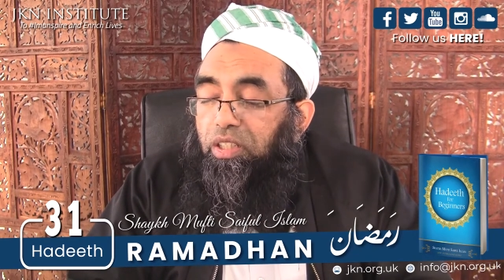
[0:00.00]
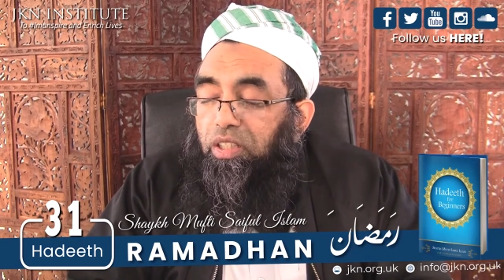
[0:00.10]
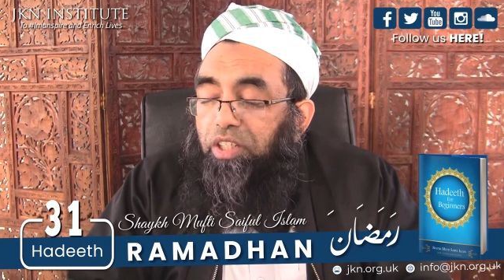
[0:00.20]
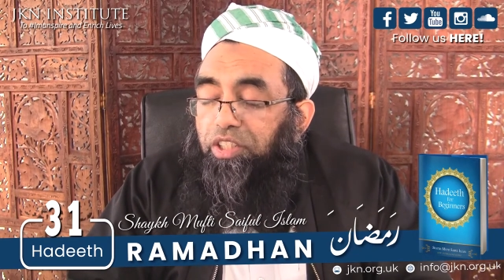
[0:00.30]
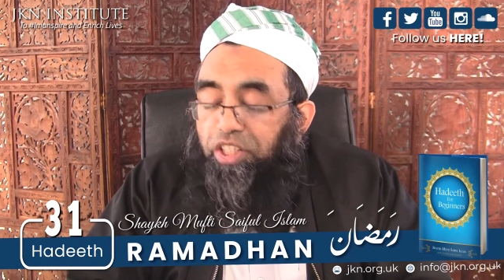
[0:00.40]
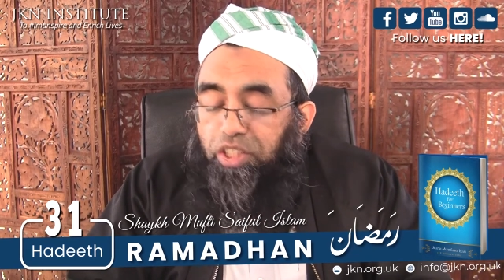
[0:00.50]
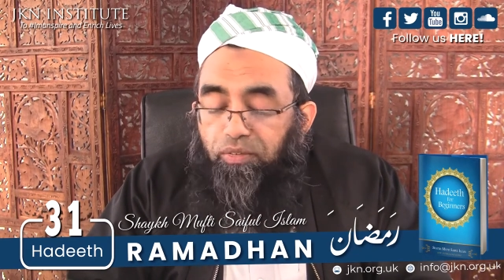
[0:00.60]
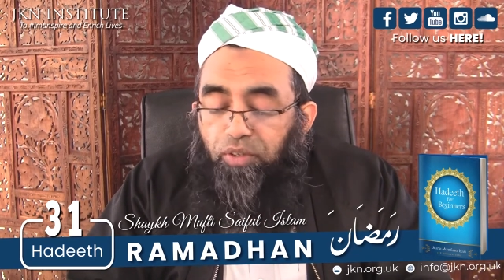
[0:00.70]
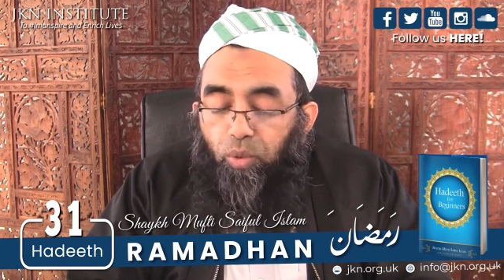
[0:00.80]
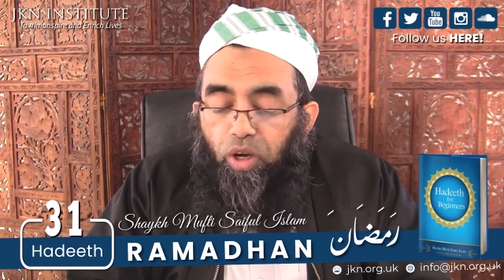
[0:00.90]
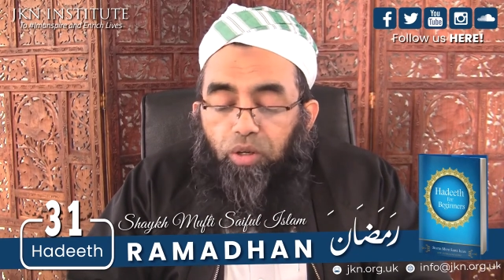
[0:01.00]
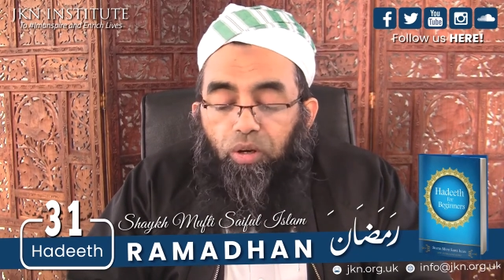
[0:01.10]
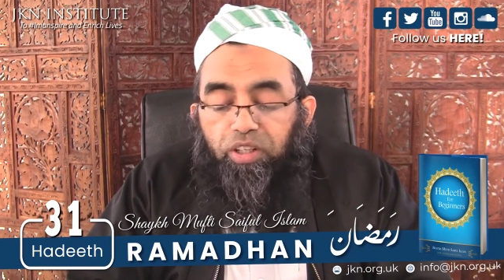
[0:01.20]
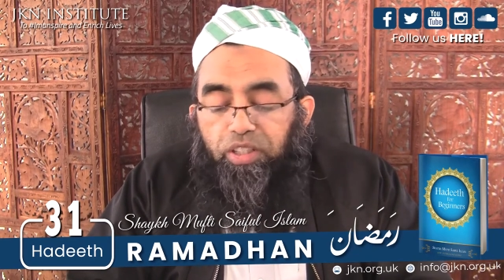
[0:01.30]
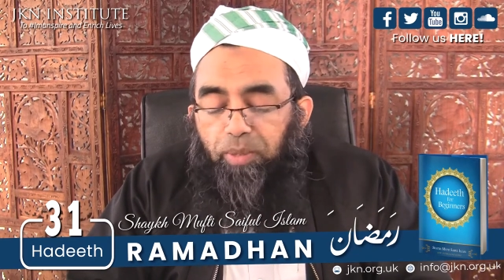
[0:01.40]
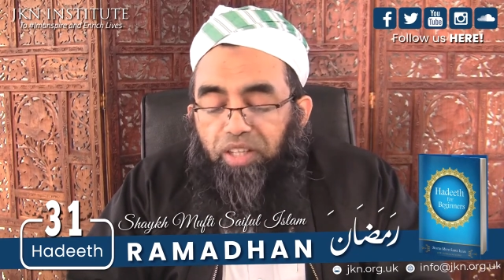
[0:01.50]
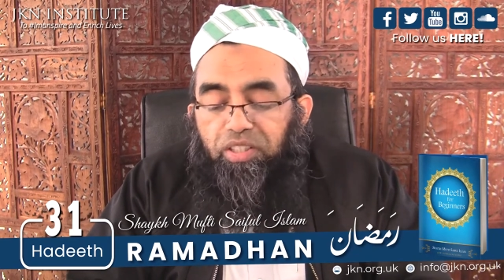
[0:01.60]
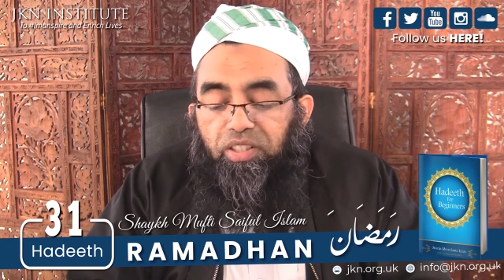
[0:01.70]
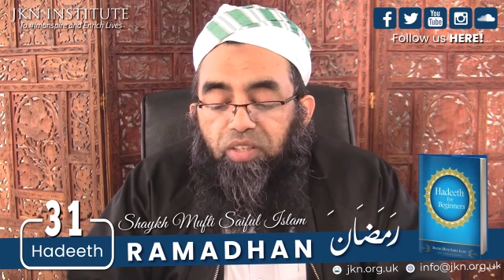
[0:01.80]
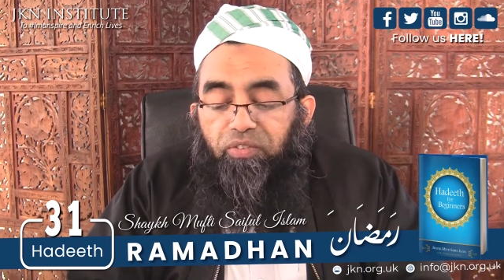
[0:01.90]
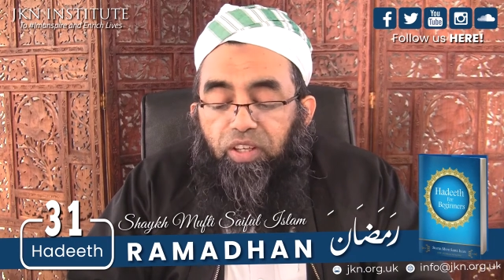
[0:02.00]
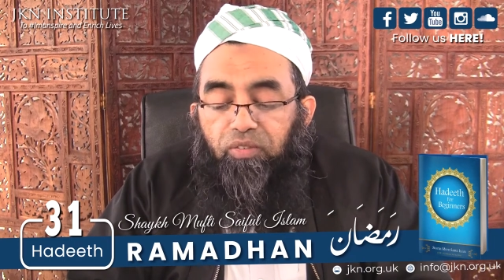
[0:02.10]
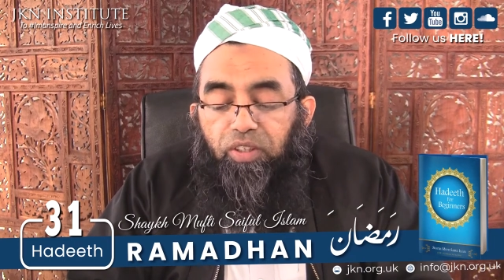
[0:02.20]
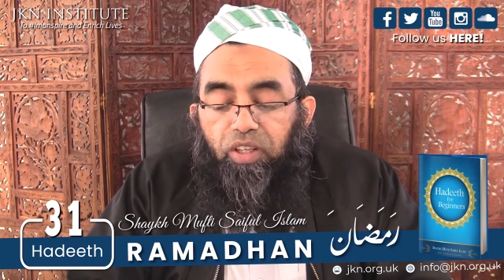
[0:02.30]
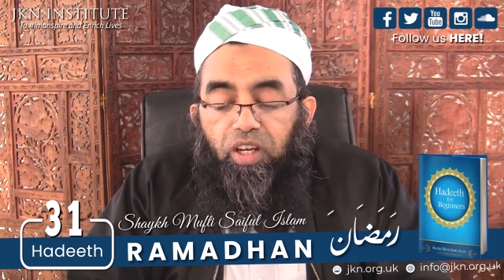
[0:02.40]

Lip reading: intention of reward, all his past sins are forgiven.